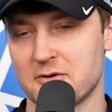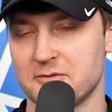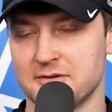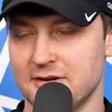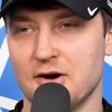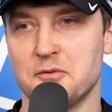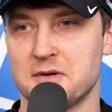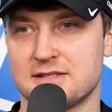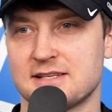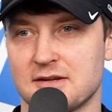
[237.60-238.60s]
don't know,
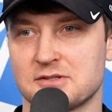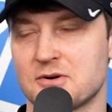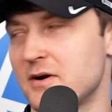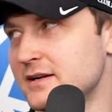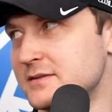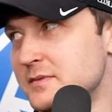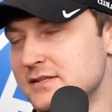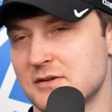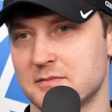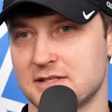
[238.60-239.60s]
but it sounds correct to me,
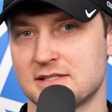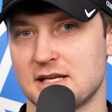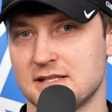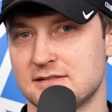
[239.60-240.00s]
so I'm gonna say